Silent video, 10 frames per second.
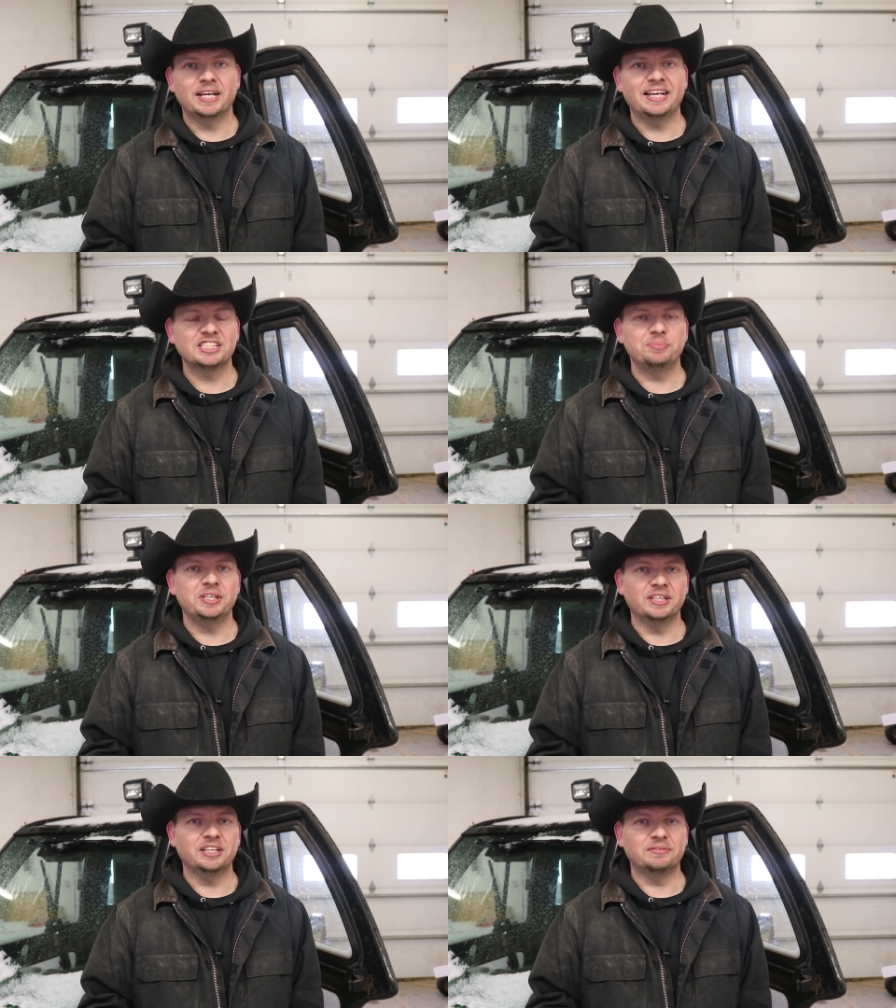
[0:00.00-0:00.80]
it has to be
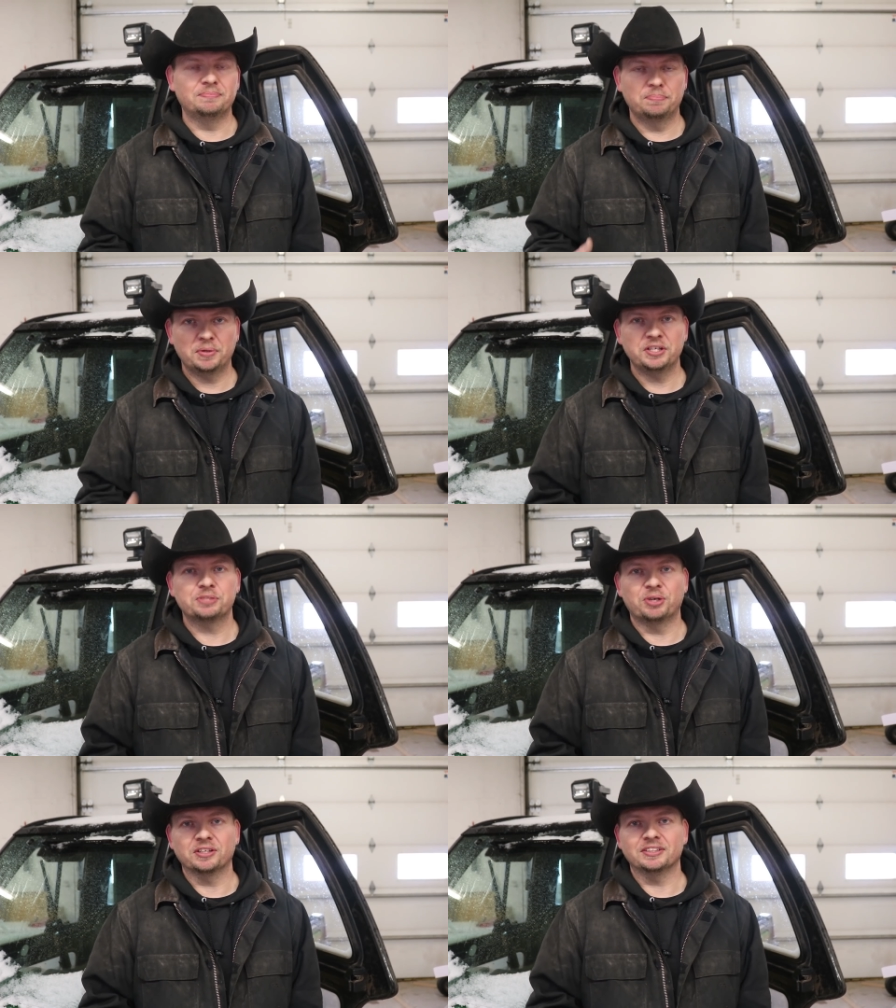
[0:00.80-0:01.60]
done pretty
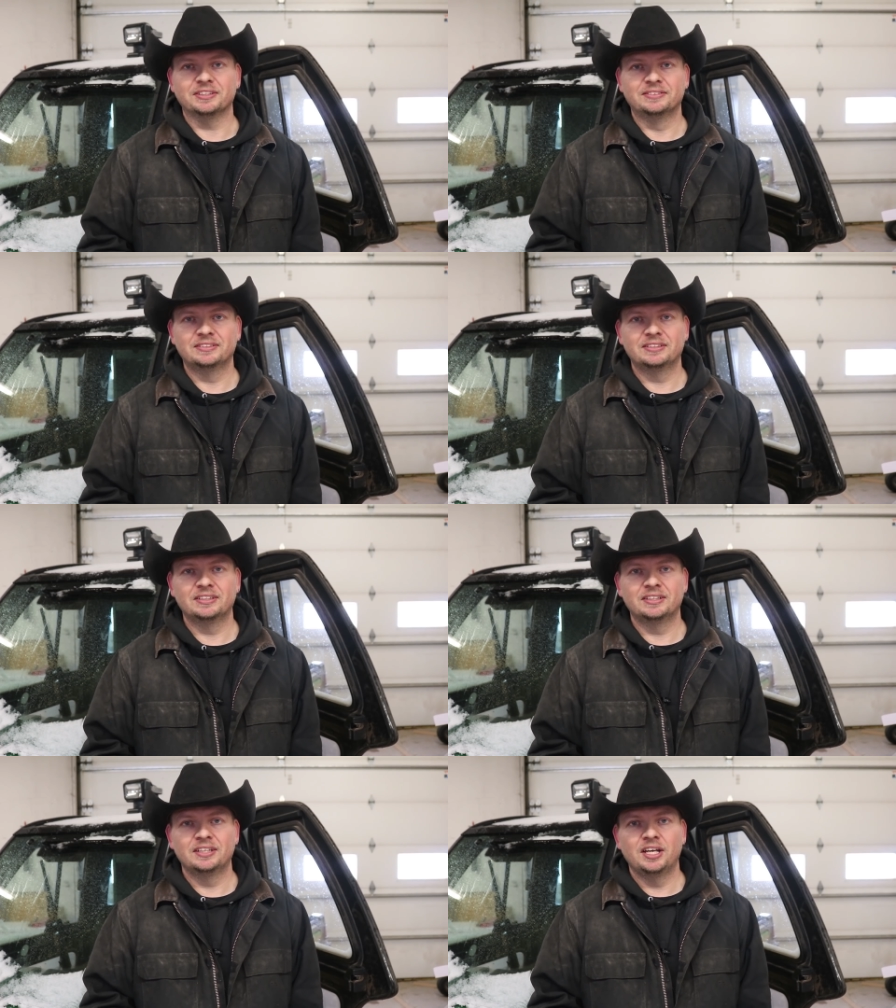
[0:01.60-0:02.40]
smartly.
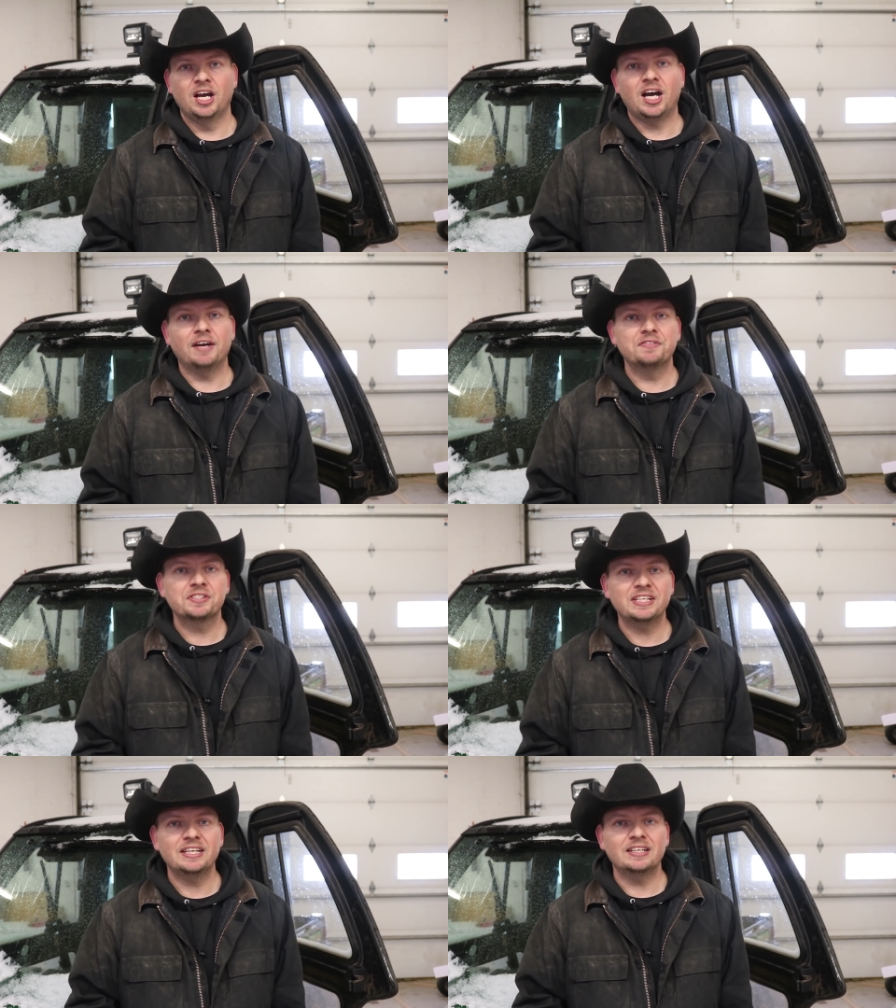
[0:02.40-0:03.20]
I've
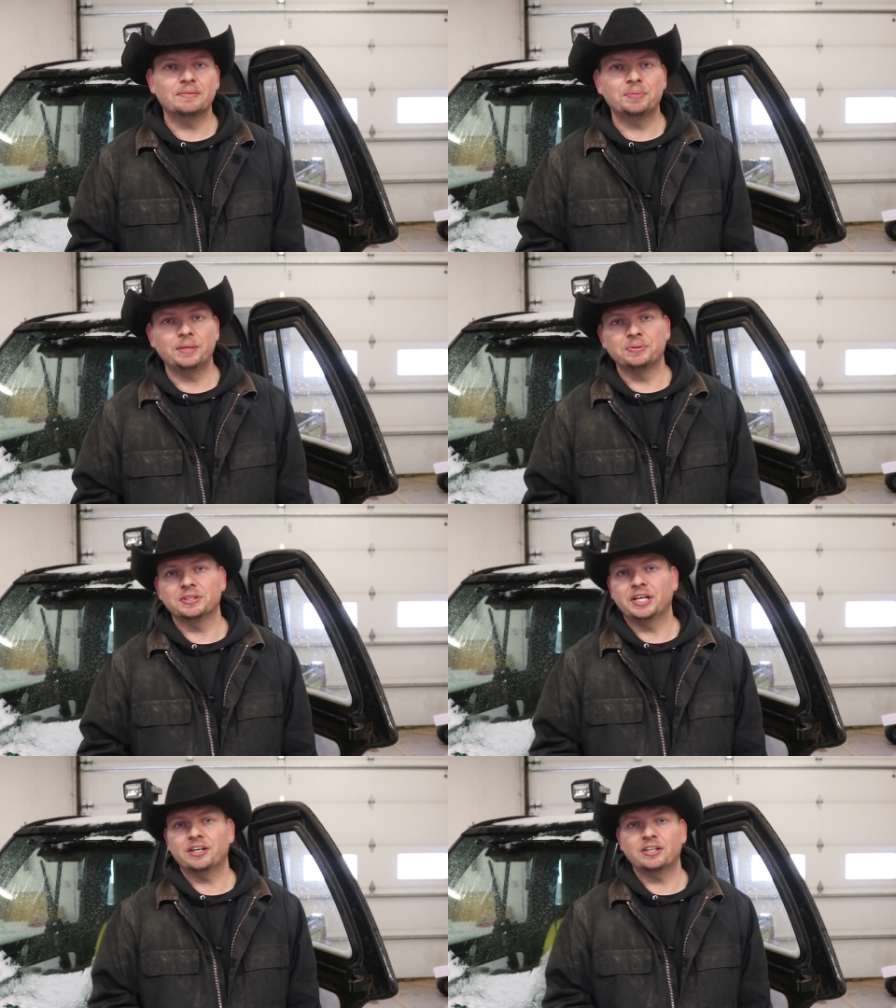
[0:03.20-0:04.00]
seen people
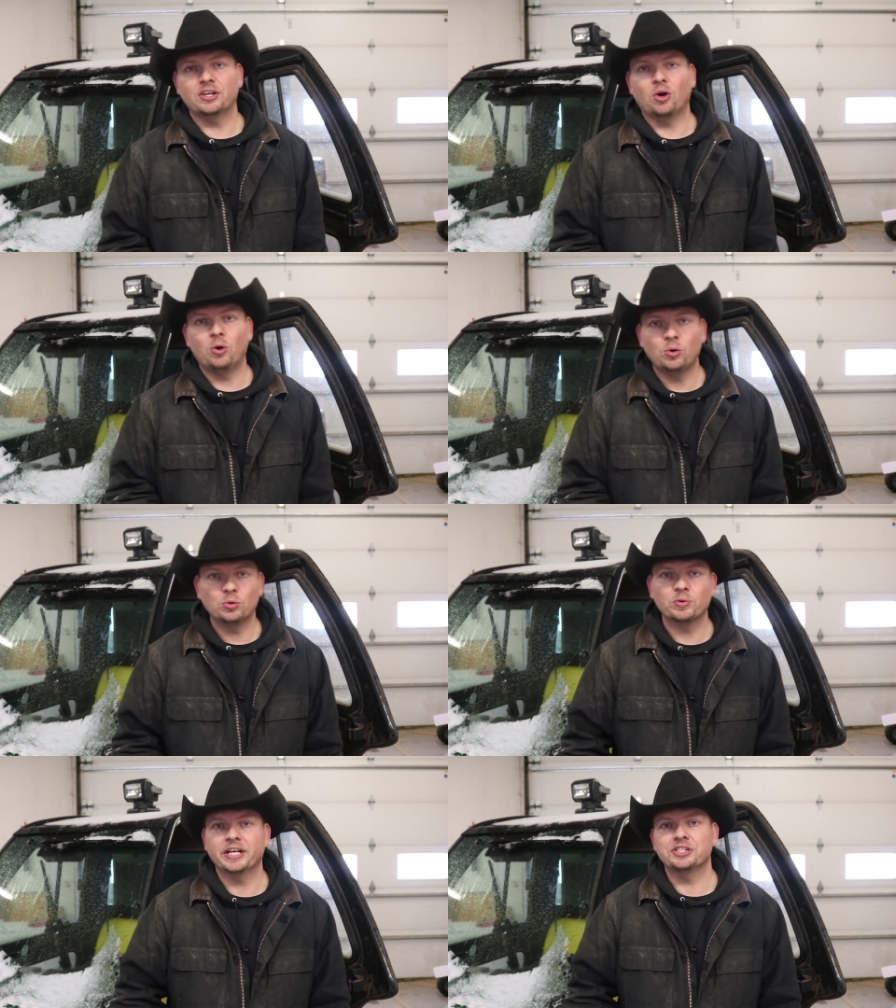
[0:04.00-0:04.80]
inherit
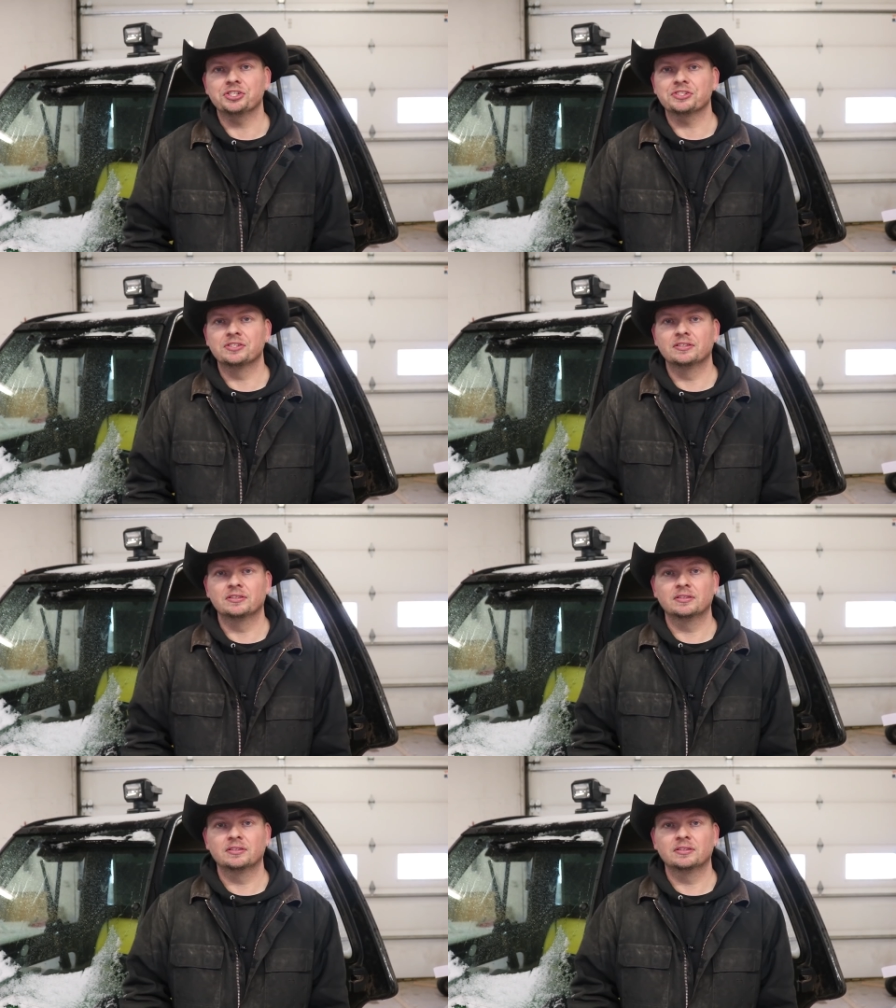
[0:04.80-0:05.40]
whole ranches